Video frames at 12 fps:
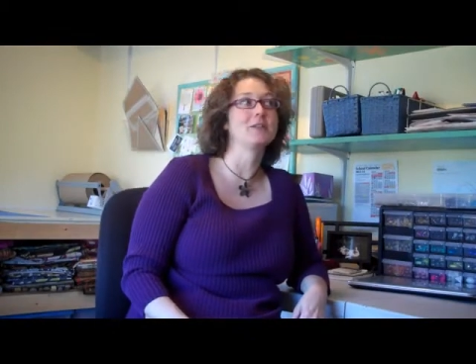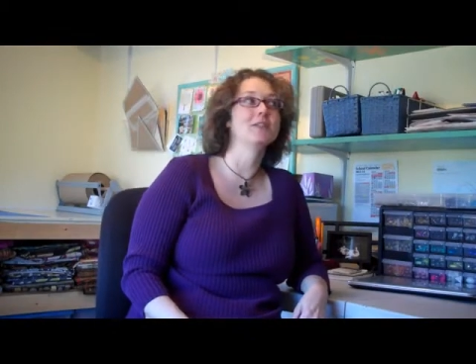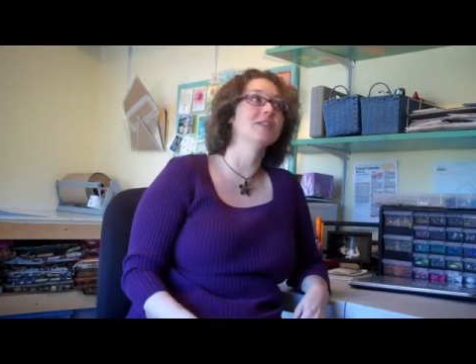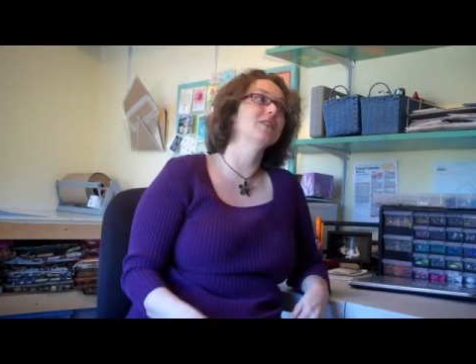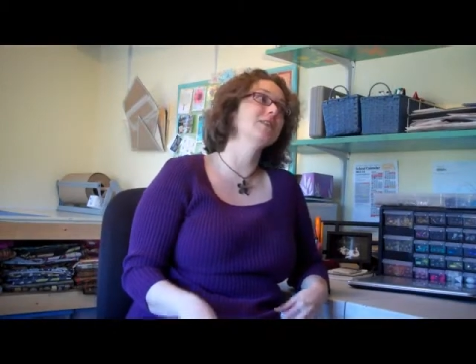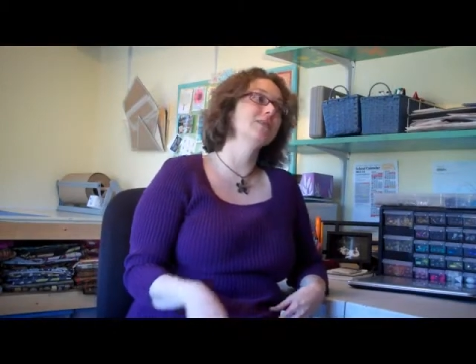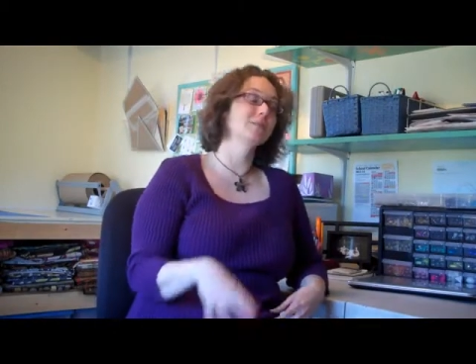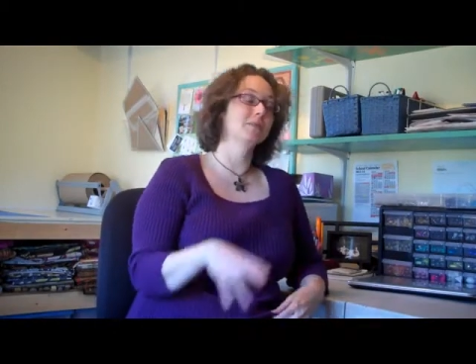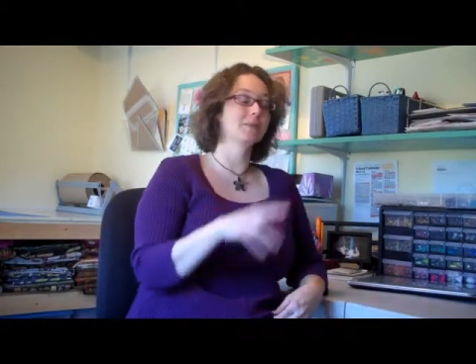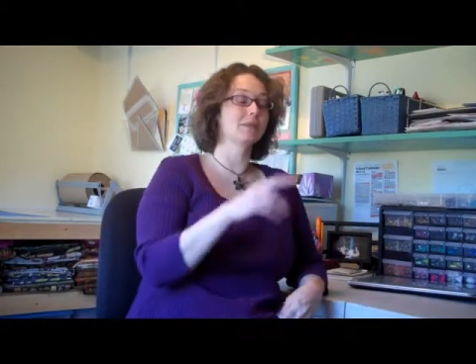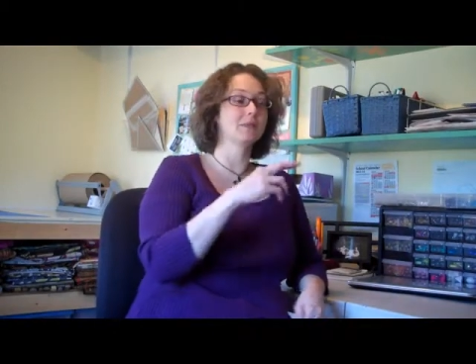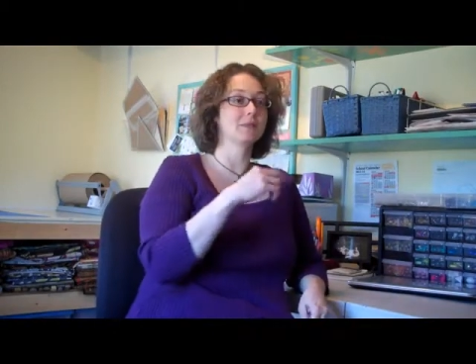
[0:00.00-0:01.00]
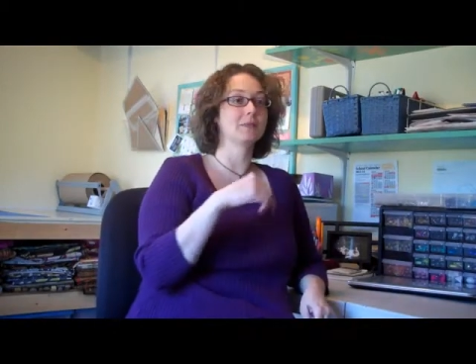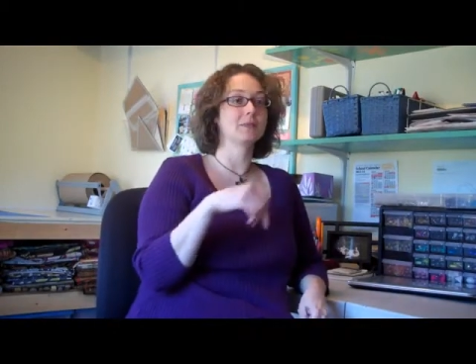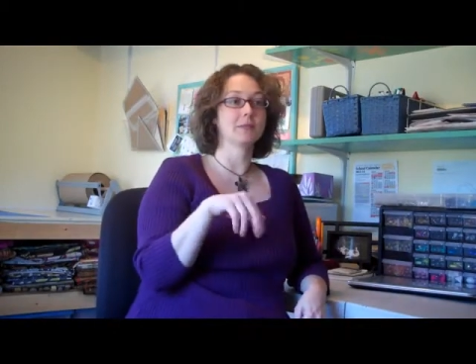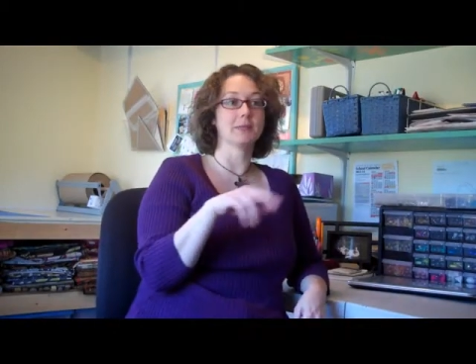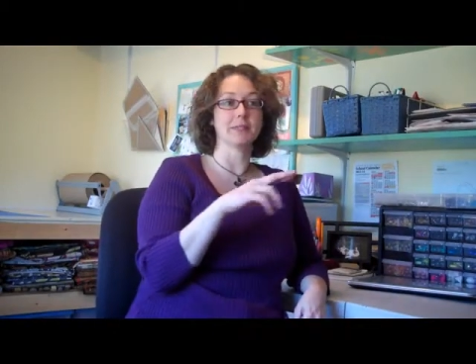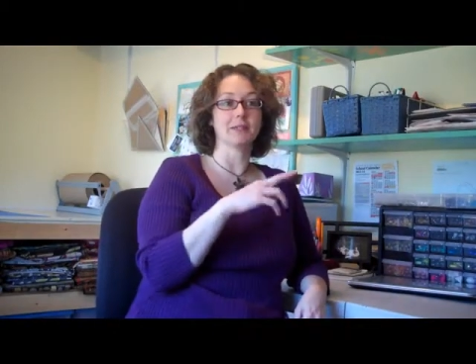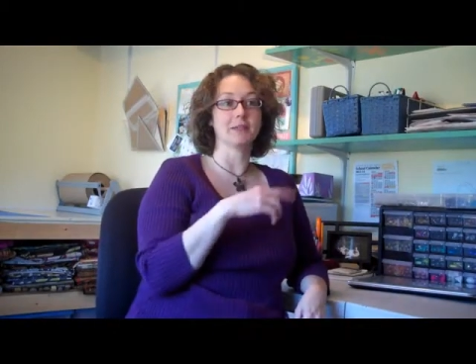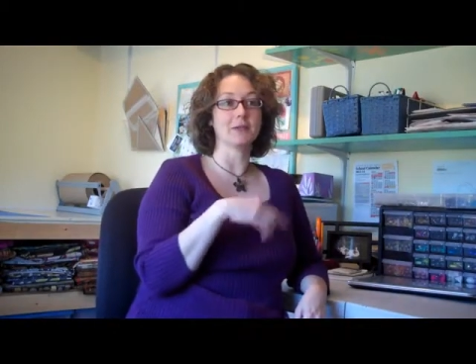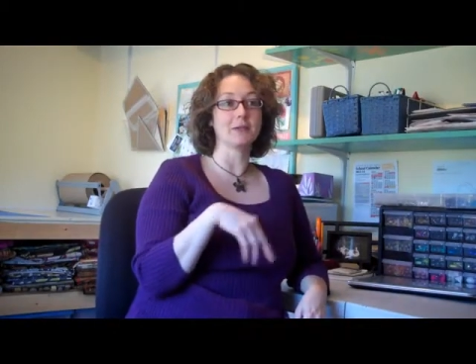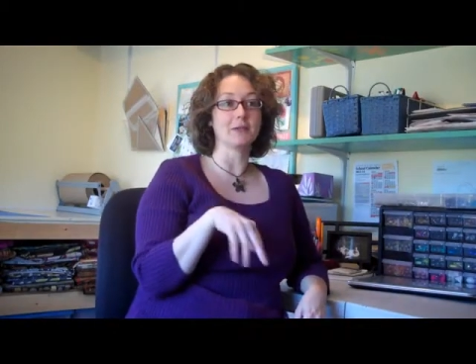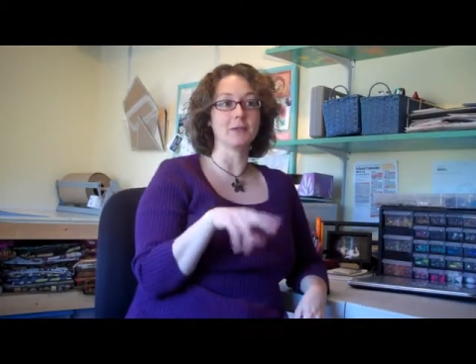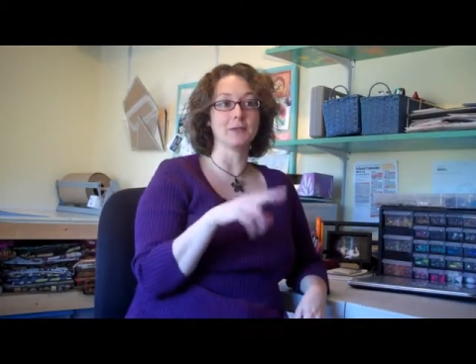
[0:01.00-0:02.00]
just doing the
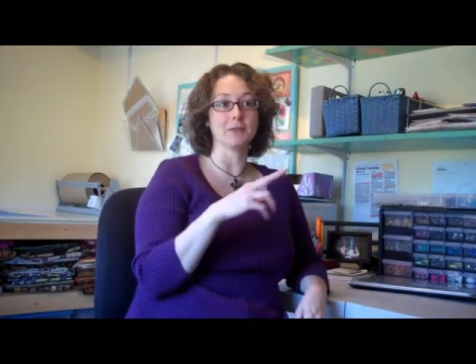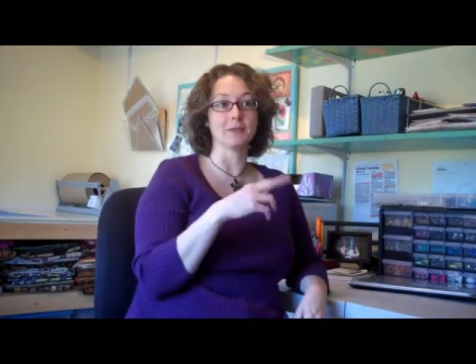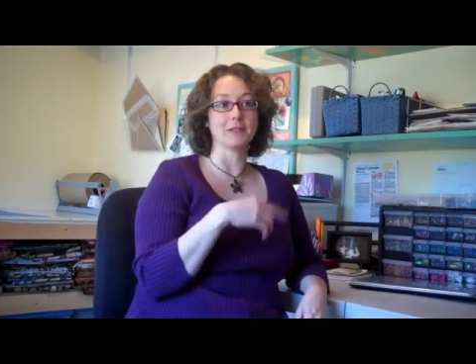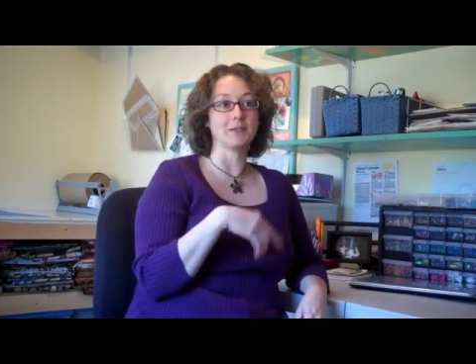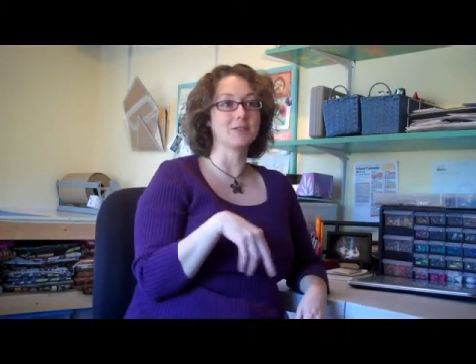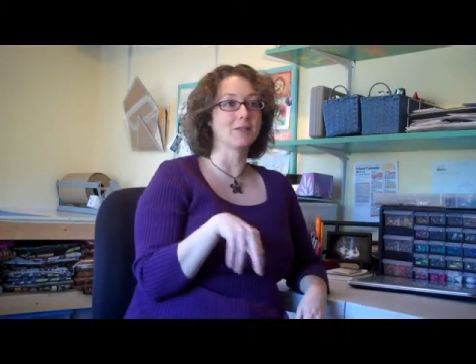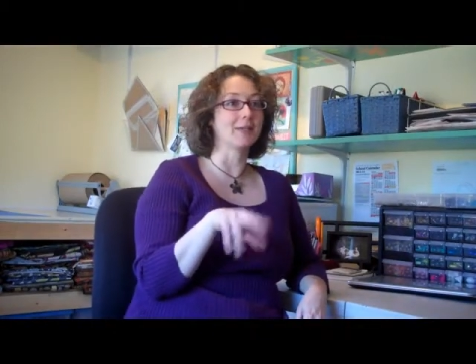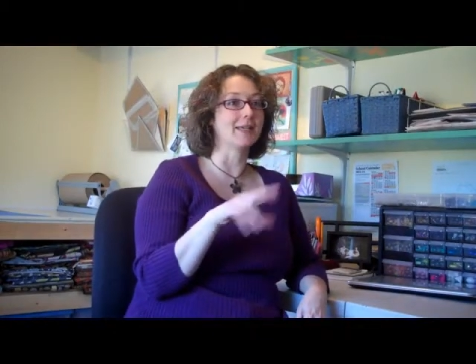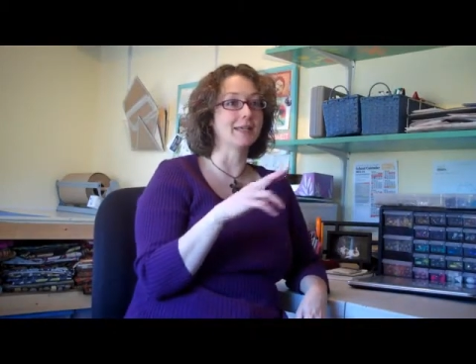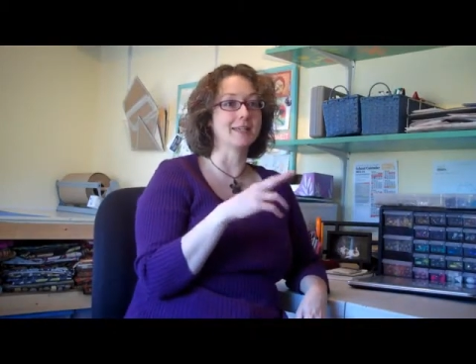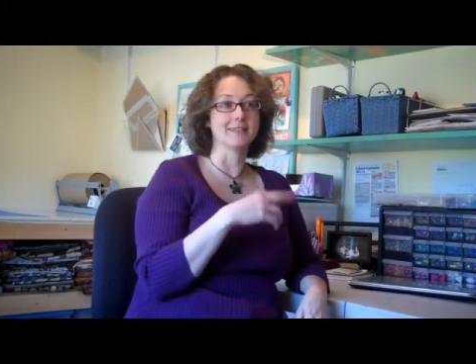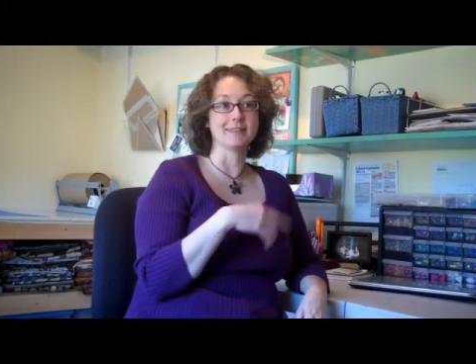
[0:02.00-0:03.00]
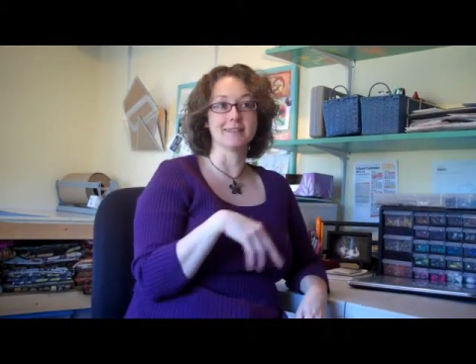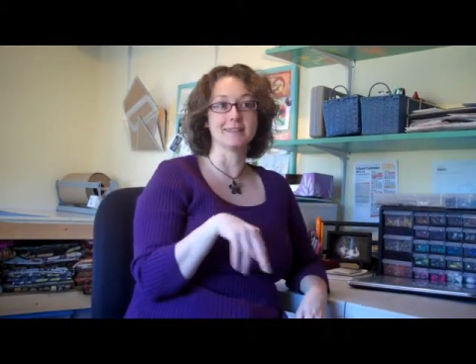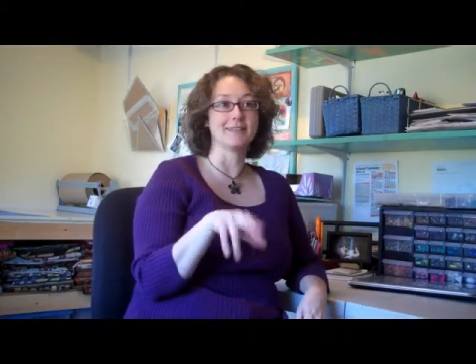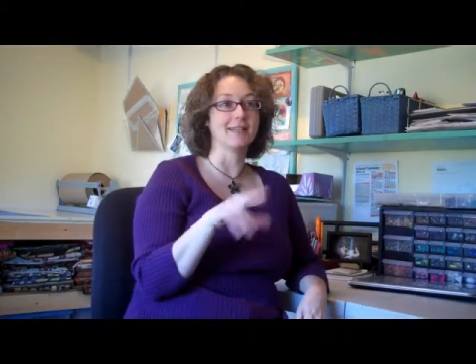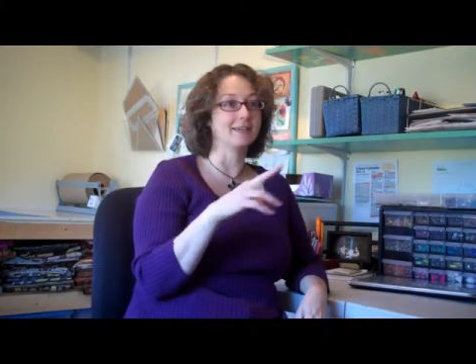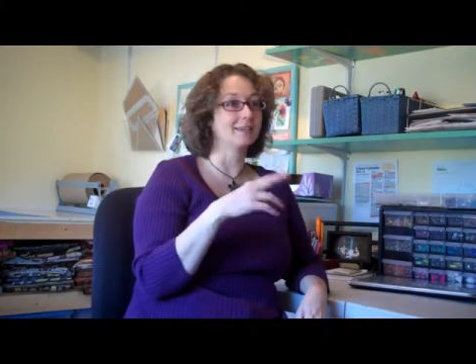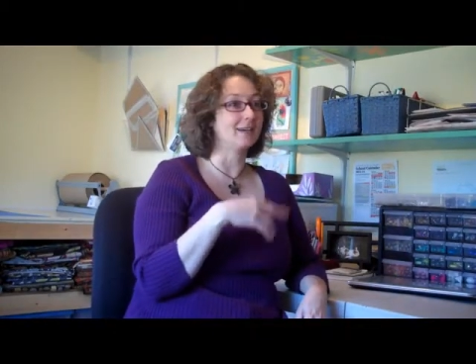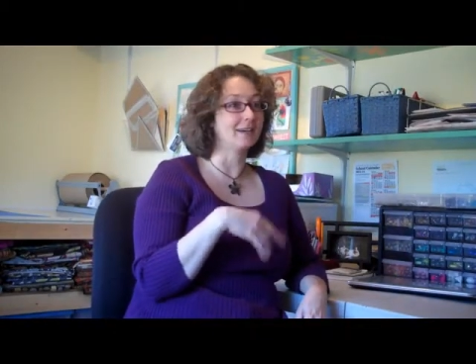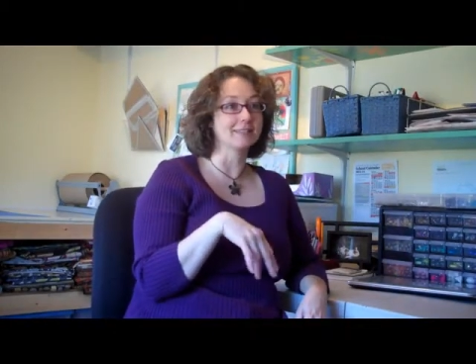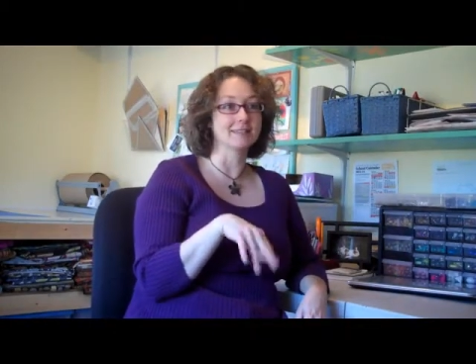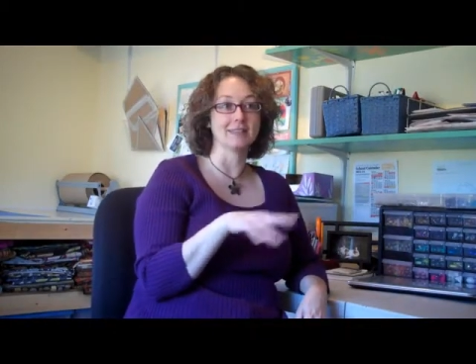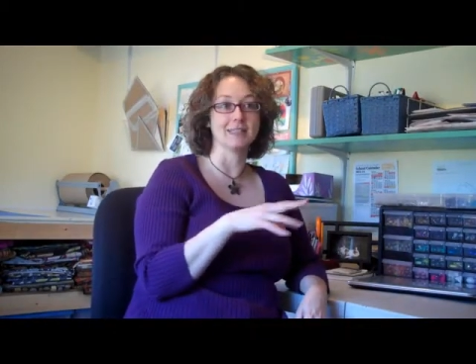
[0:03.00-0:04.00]
local, you know, Joann's and
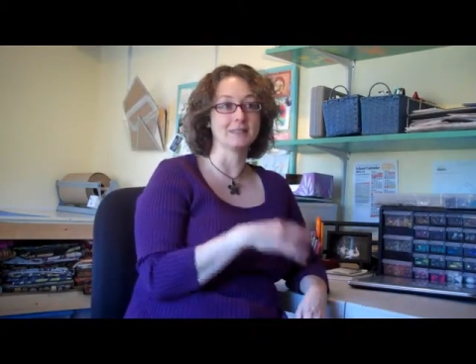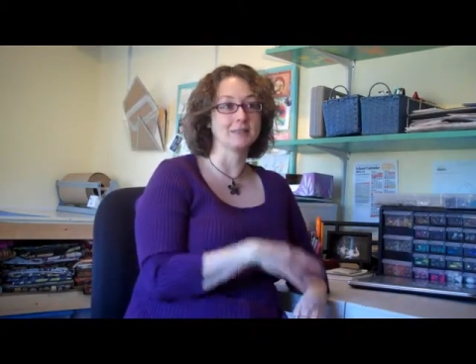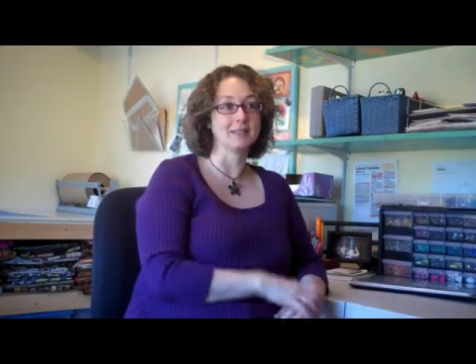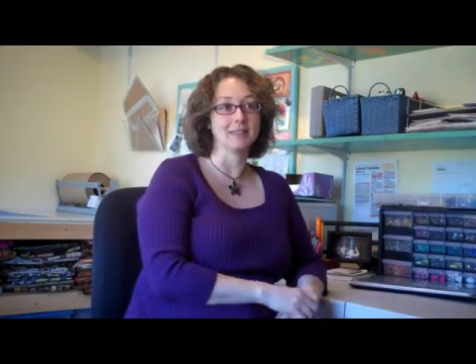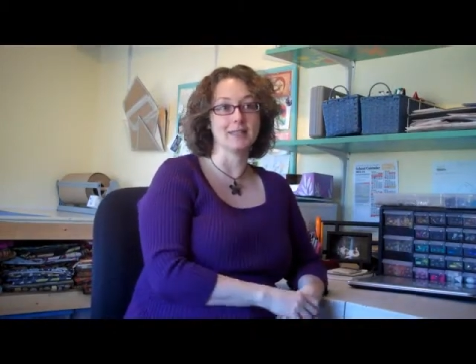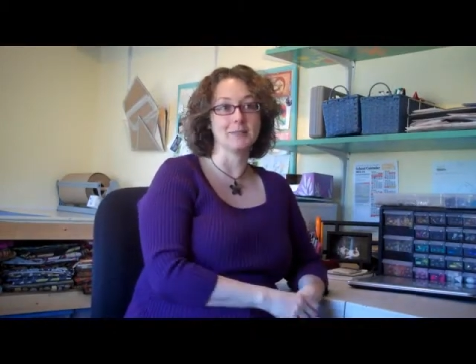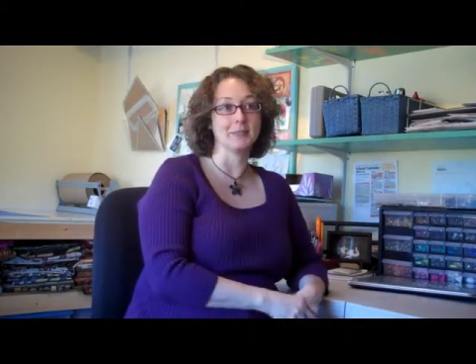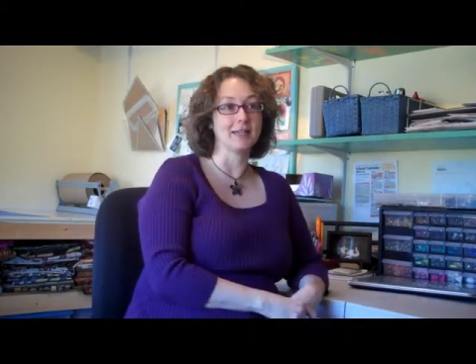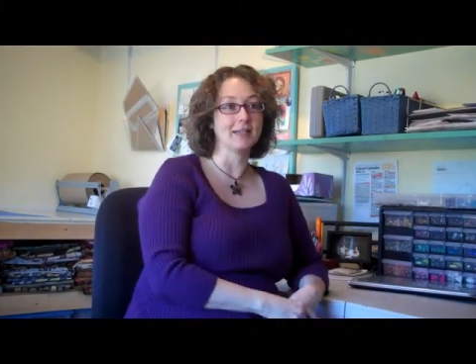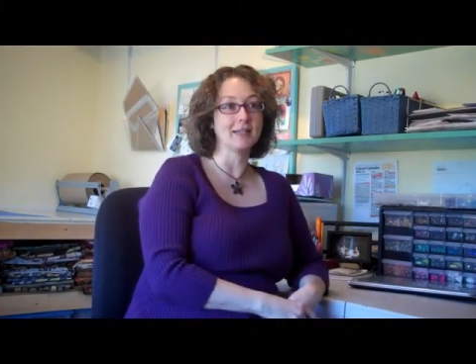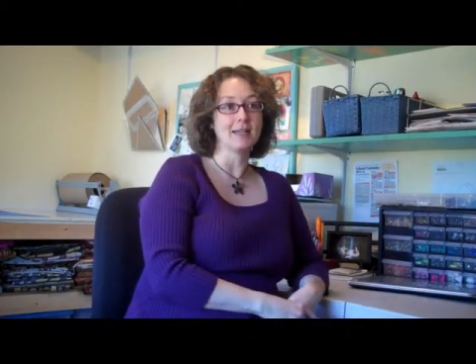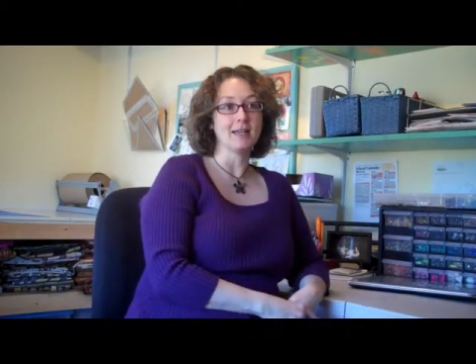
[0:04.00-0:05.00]
Hancock's and that sort of thing, but